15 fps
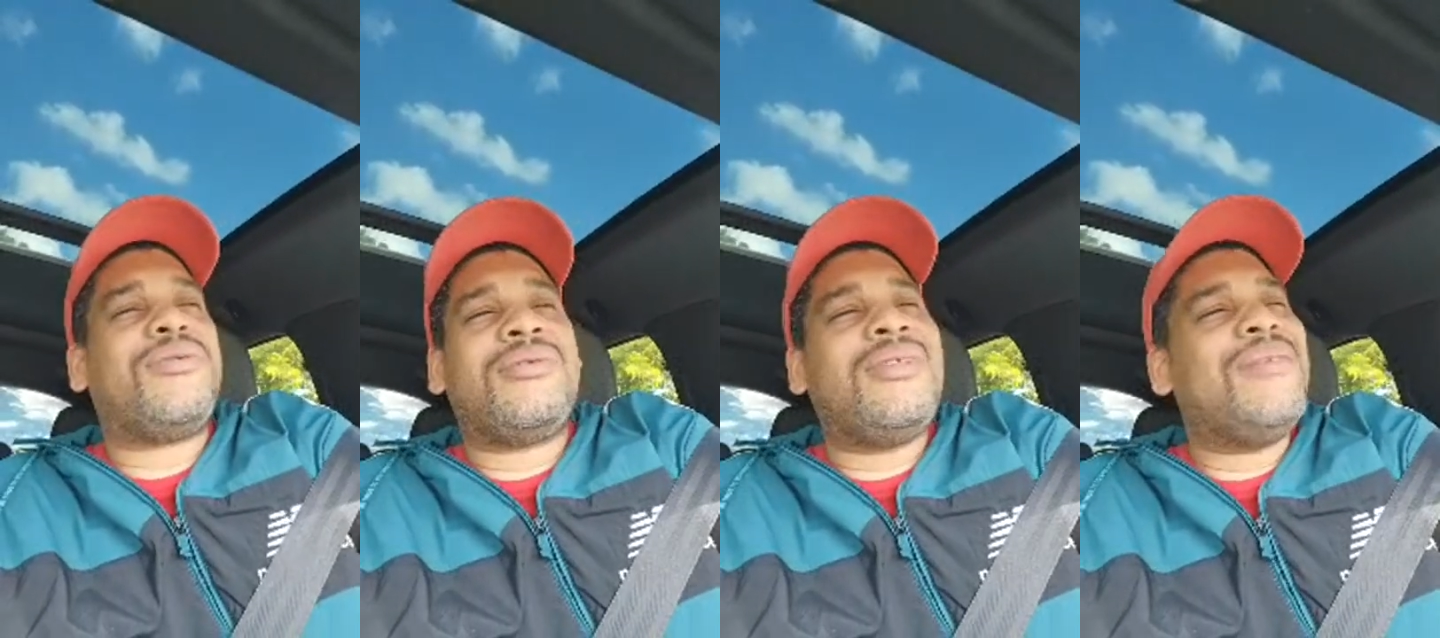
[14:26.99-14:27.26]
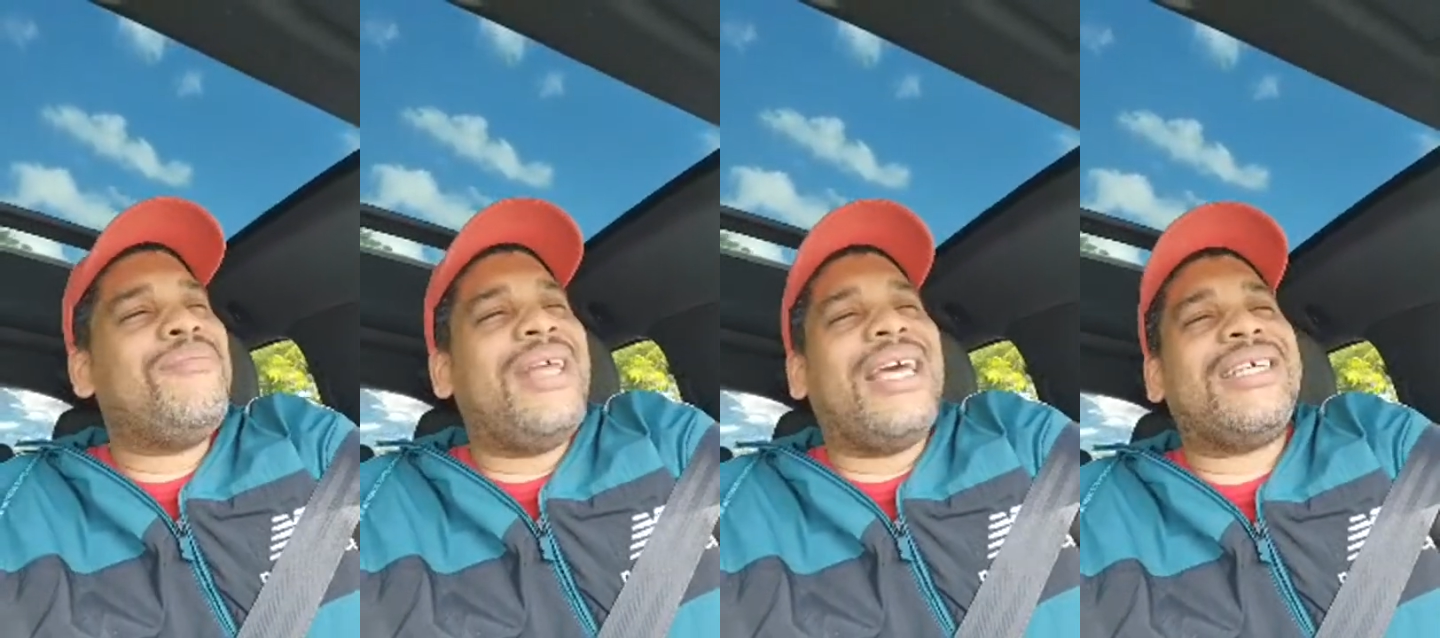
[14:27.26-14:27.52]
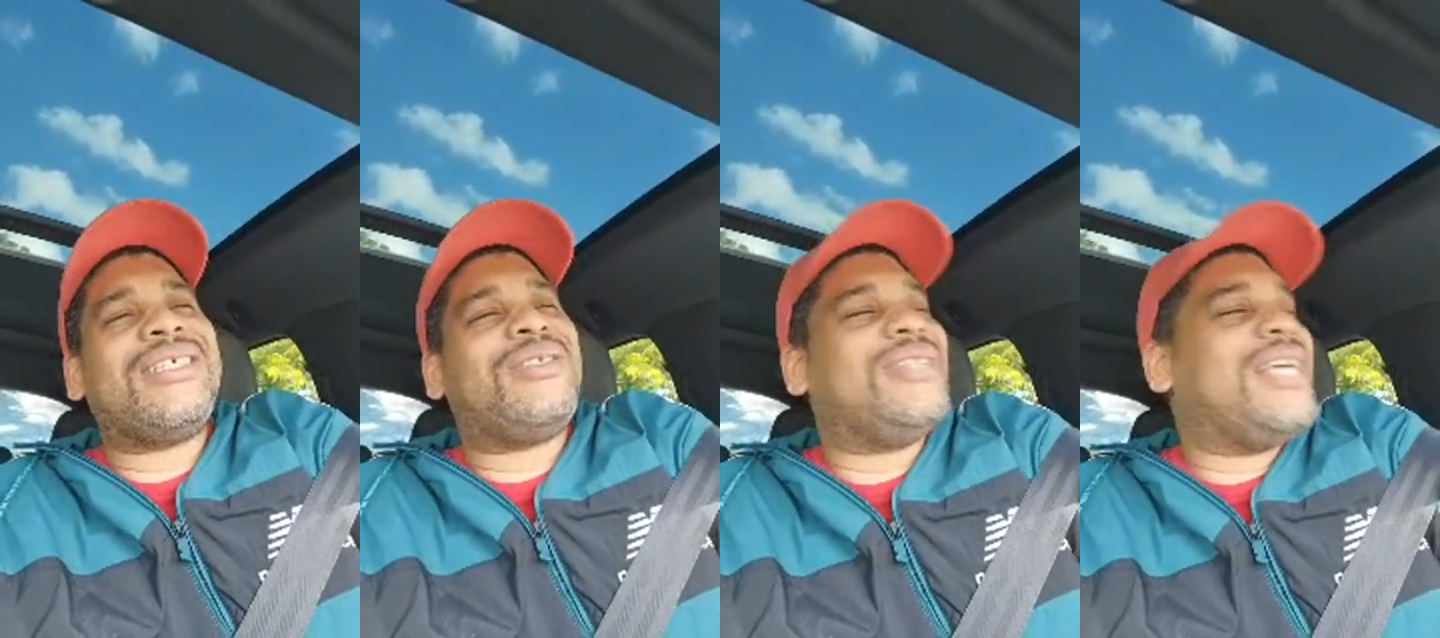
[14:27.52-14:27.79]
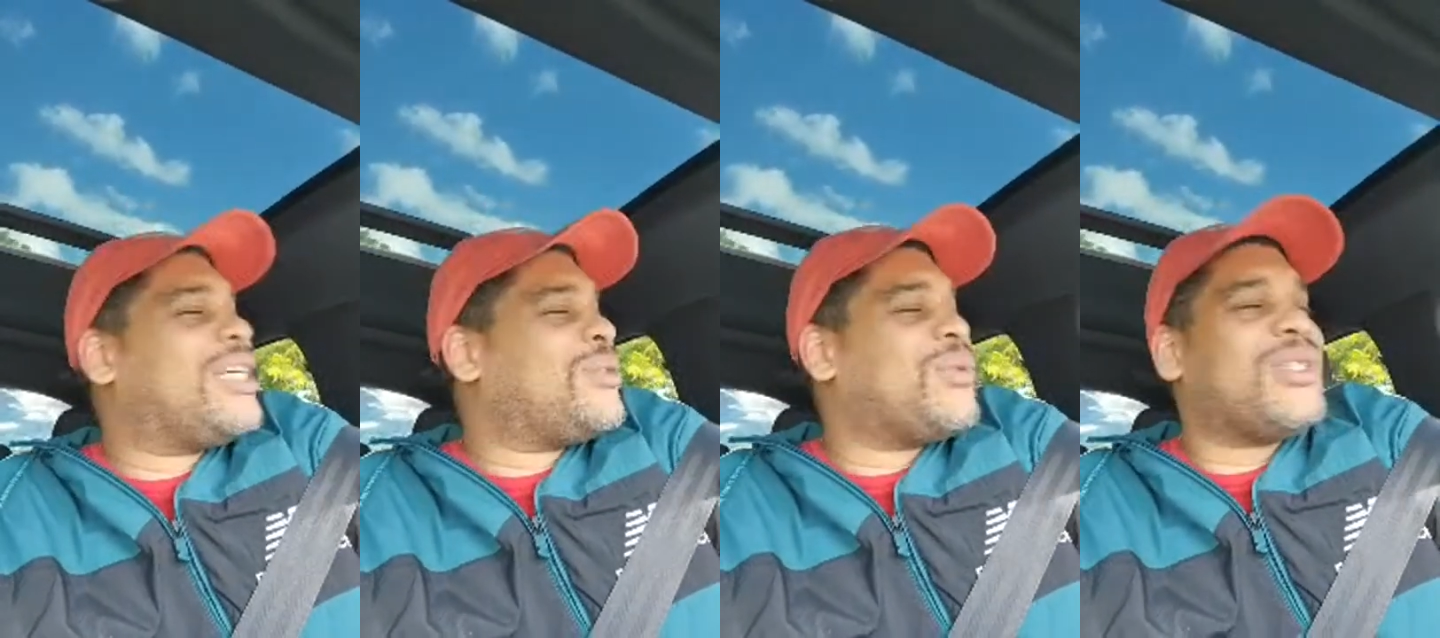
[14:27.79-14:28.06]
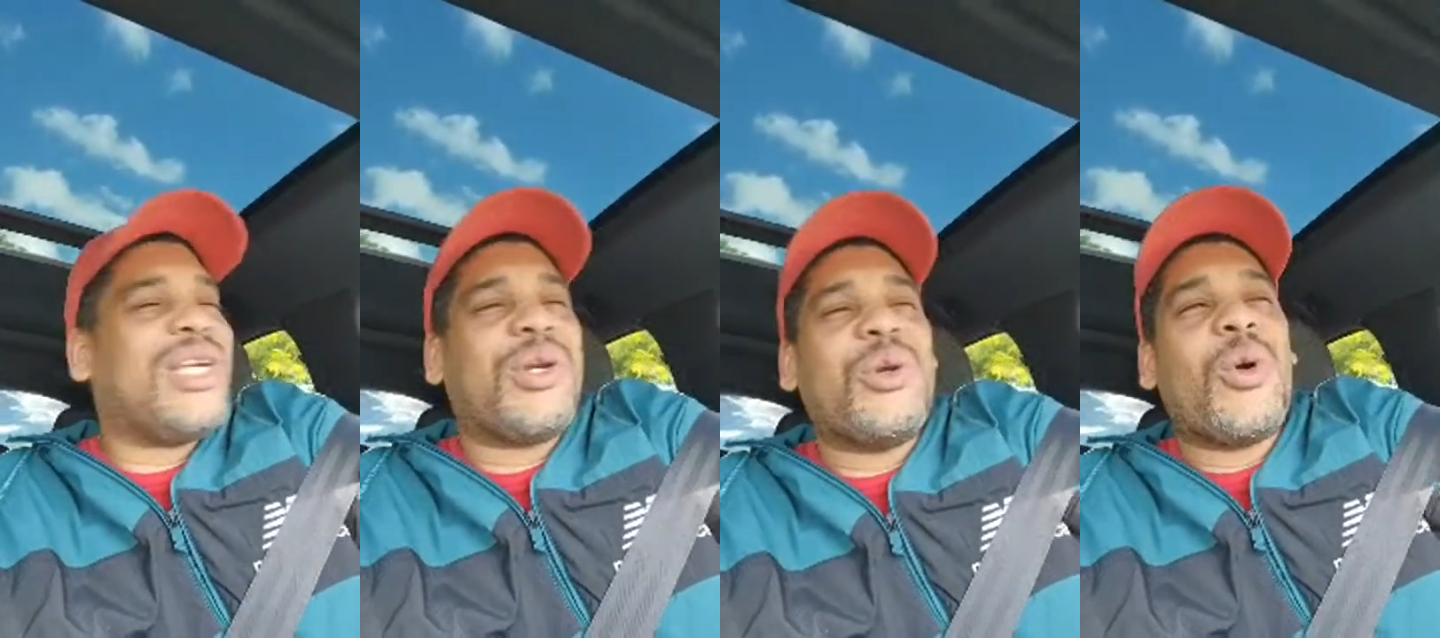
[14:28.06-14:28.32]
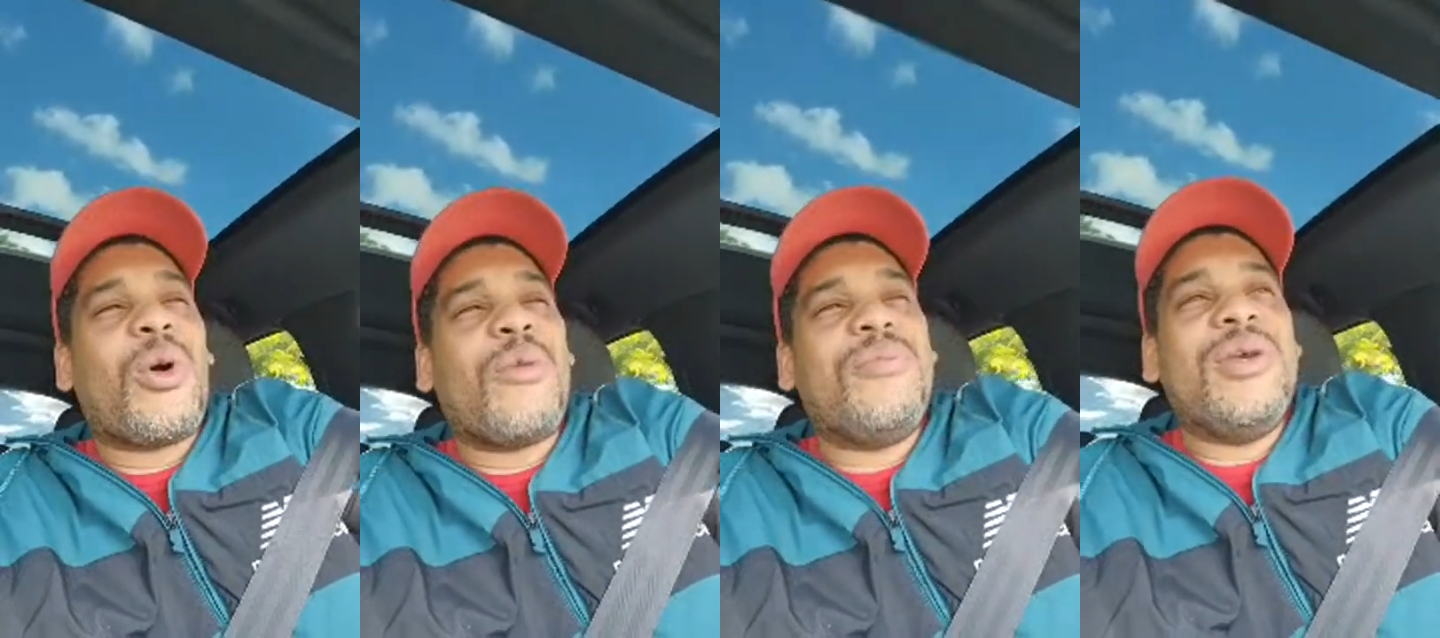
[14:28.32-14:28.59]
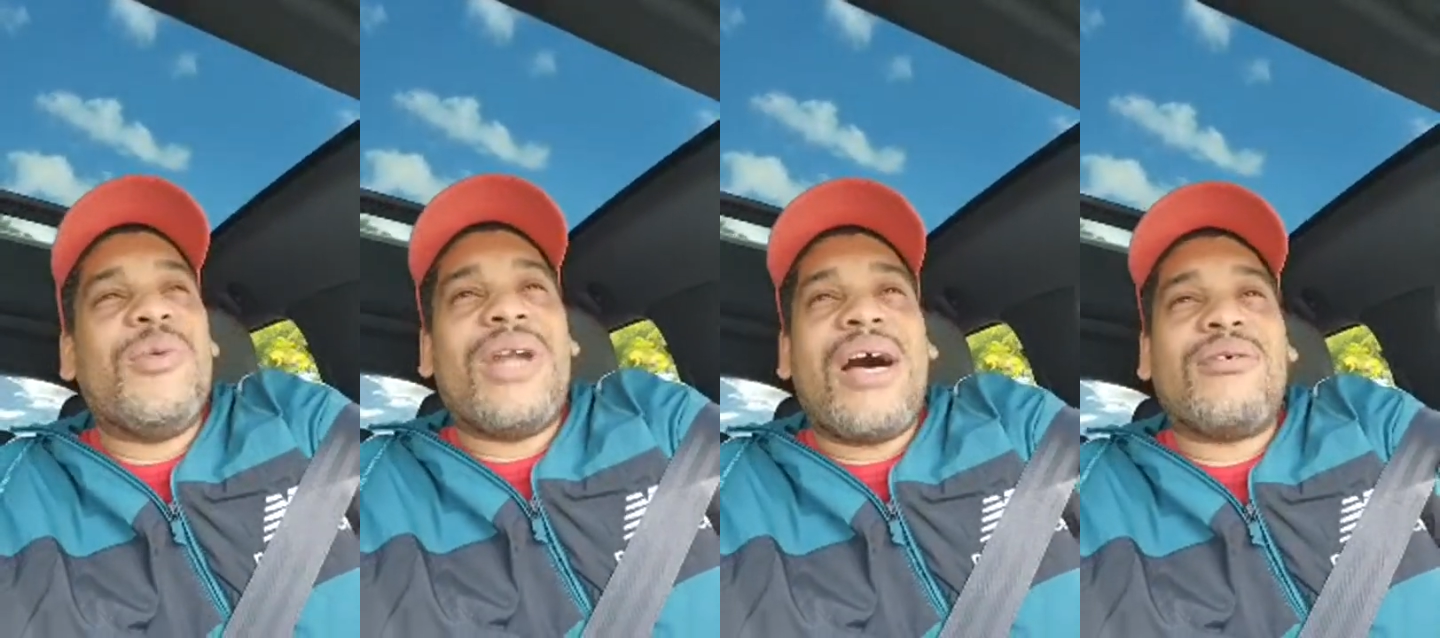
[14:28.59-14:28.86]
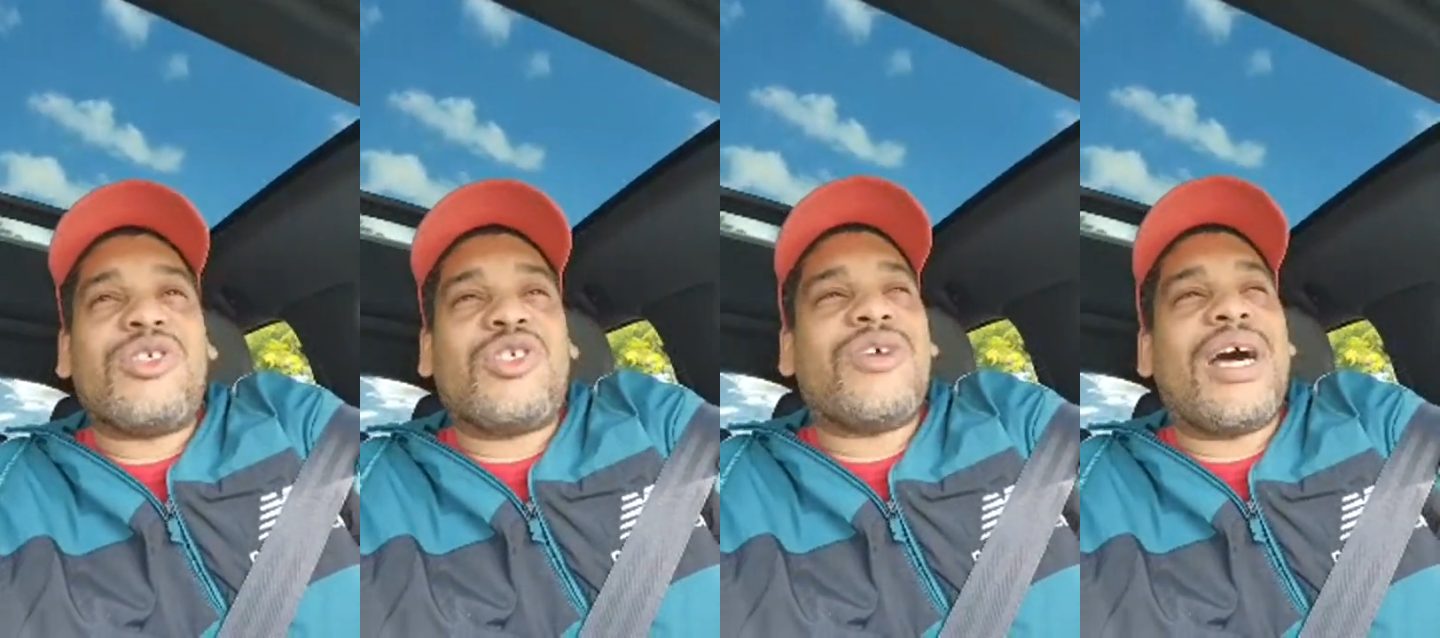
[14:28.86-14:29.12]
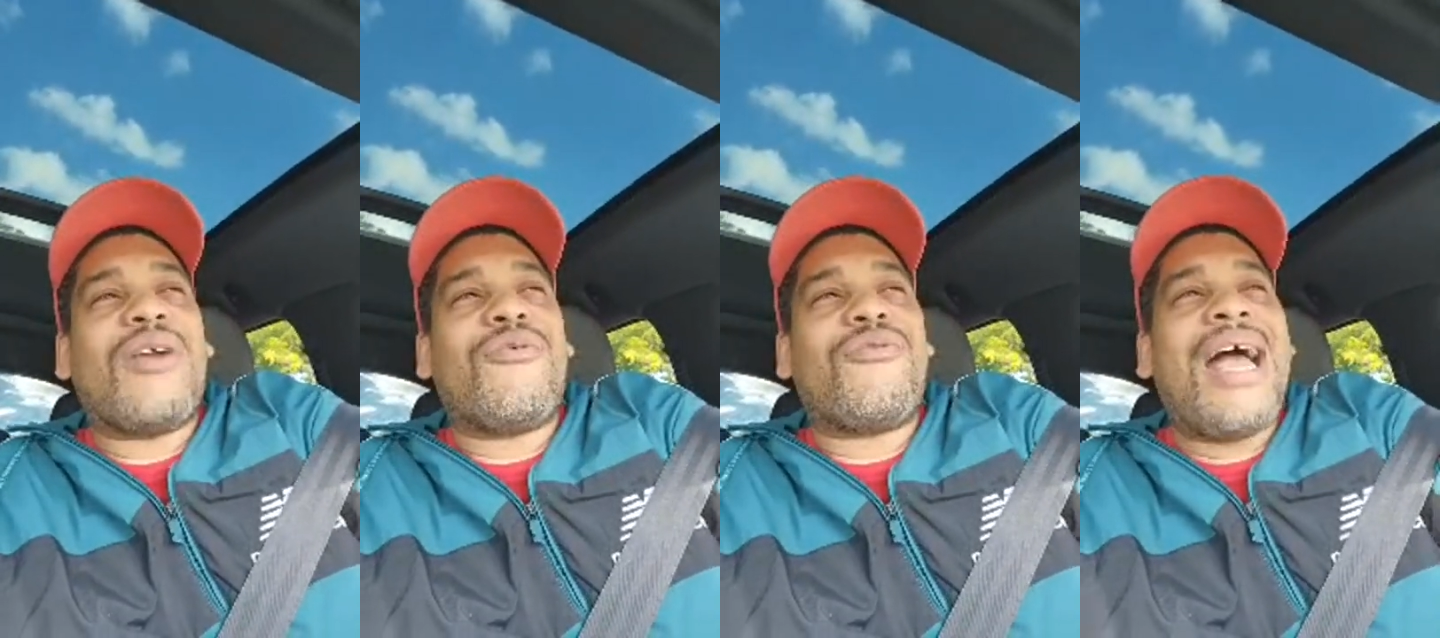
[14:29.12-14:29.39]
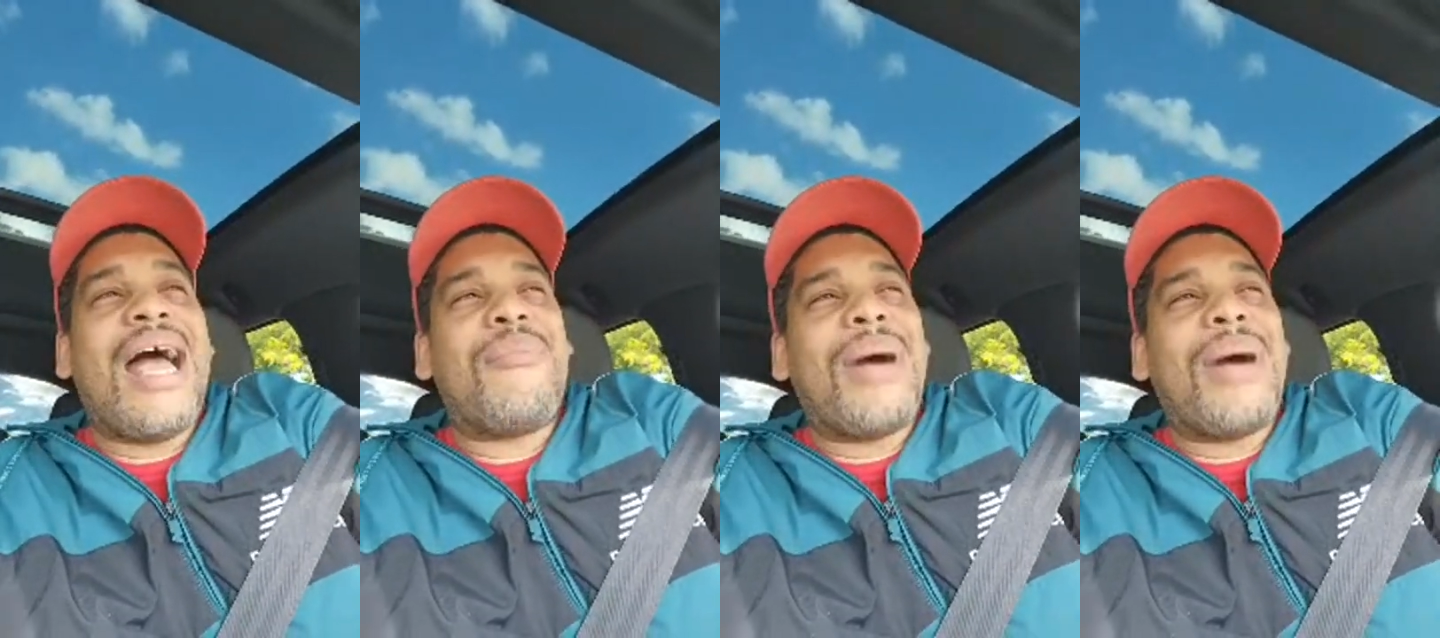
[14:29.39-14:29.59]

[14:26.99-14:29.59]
Them niggas, niggas was ignoring me when I was trying to rap.